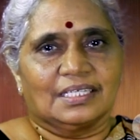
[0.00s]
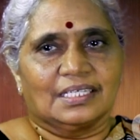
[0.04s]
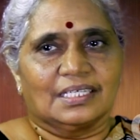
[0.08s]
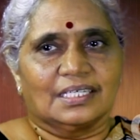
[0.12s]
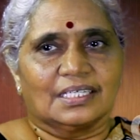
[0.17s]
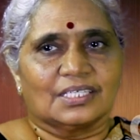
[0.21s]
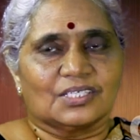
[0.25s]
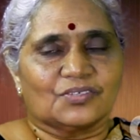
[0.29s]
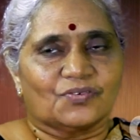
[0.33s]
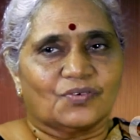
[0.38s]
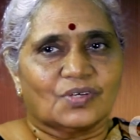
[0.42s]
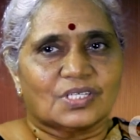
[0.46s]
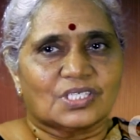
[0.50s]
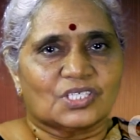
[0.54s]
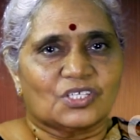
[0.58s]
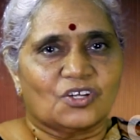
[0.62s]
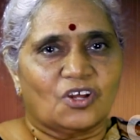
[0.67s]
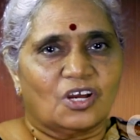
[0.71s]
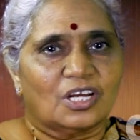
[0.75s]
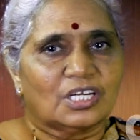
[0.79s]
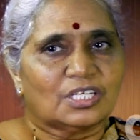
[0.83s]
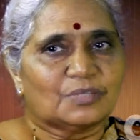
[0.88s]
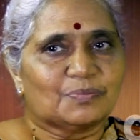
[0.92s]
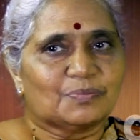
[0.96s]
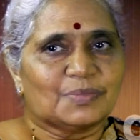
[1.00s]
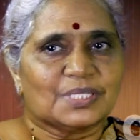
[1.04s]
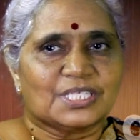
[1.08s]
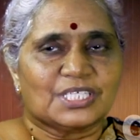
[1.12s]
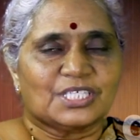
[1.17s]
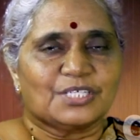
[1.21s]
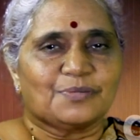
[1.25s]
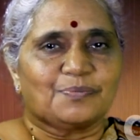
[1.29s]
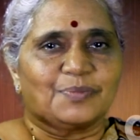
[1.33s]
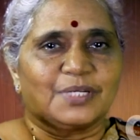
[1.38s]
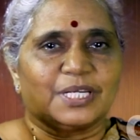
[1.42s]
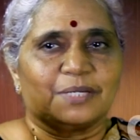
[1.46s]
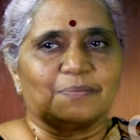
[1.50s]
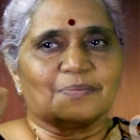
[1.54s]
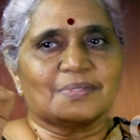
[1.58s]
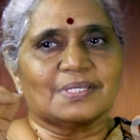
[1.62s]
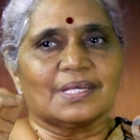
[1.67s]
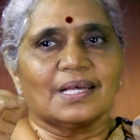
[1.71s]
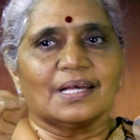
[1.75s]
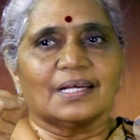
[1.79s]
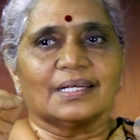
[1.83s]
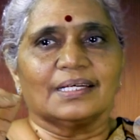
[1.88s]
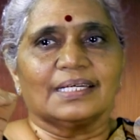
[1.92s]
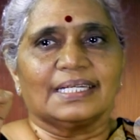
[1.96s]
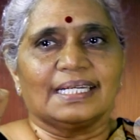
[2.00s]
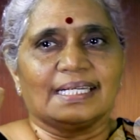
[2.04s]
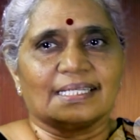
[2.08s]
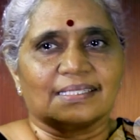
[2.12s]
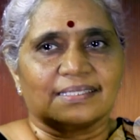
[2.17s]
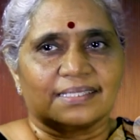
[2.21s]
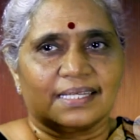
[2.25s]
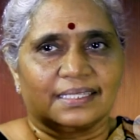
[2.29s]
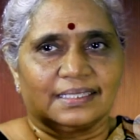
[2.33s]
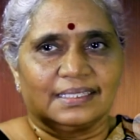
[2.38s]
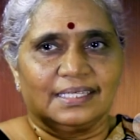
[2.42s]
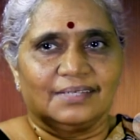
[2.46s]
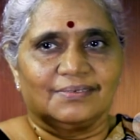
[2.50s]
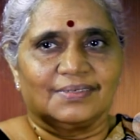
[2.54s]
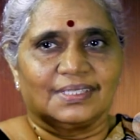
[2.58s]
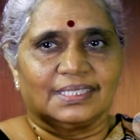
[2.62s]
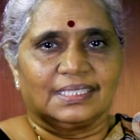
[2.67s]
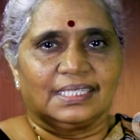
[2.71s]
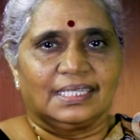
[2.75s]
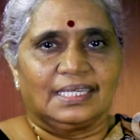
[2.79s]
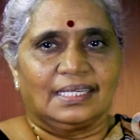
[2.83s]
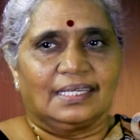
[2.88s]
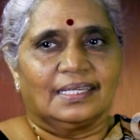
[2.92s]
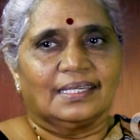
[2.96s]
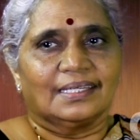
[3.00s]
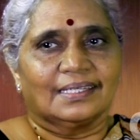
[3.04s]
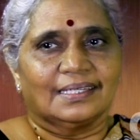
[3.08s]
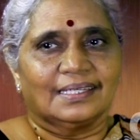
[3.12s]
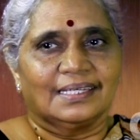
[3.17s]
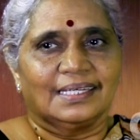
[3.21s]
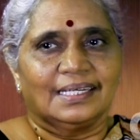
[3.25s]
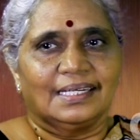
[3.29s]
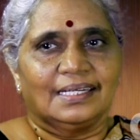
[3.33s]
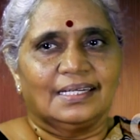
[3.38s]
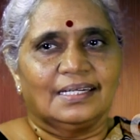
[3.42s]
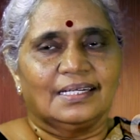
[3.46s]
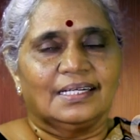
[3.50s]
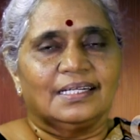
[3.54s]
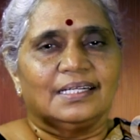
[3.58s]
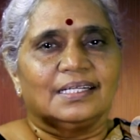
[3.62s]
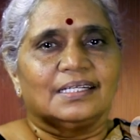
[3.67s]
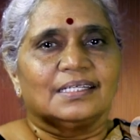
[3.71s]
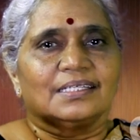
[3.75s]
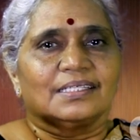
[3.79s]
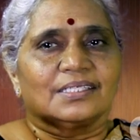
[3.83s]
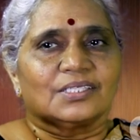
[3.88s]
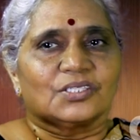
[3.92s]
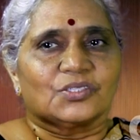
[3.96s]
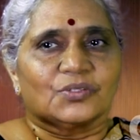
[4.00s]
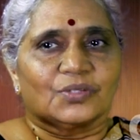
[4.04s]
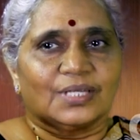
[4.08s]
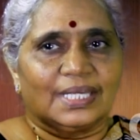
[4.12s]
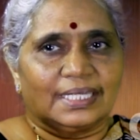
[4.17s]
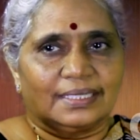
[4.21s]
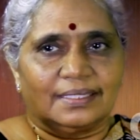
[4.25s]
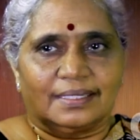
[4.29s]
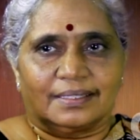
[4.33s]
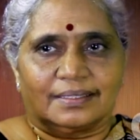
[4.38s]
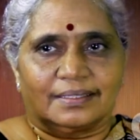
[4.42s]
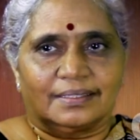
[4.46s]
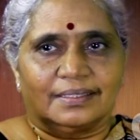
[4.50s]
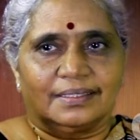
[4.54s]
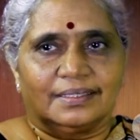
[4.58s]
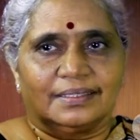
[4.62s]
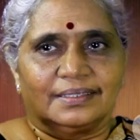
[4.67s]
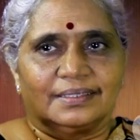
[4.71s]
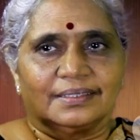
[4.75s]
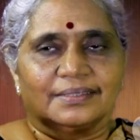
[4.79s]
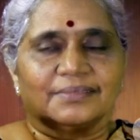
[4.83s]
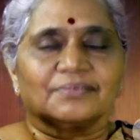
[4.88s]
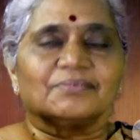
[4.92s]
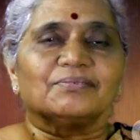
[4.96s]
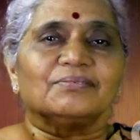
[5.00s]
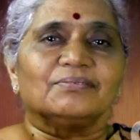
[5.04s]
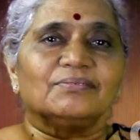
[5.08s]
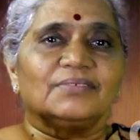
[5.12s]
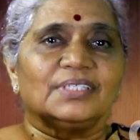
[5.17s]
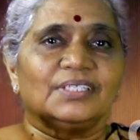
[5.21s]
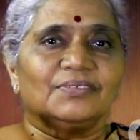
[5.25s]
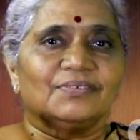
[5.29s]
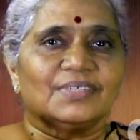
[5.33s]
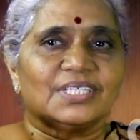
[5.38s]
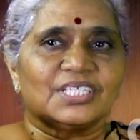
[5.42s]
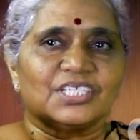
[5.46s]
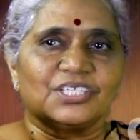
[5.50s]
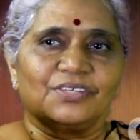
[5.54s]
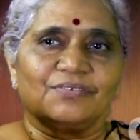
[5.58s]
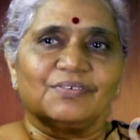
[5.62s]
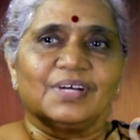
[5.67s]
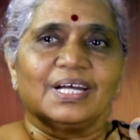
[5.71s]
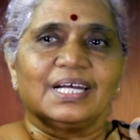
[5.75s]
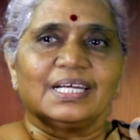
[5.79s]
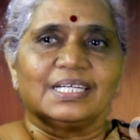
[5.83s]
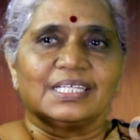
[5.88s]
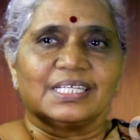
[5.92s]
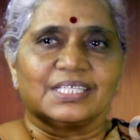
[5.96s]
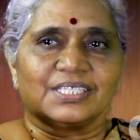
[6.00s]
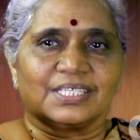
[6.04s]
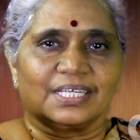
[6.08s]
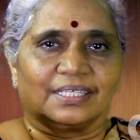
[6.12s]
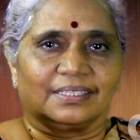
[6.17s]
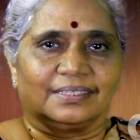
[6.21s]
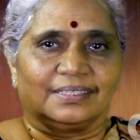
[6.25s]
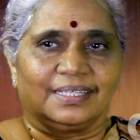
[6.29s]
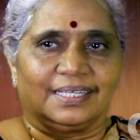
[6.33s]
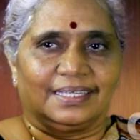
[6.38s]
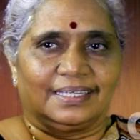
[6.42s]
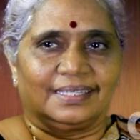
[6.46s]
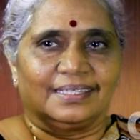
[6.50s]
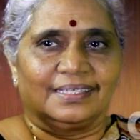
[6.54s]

It was not Mr. Premsagar and Satyavati together. We were Shiva and Shakti.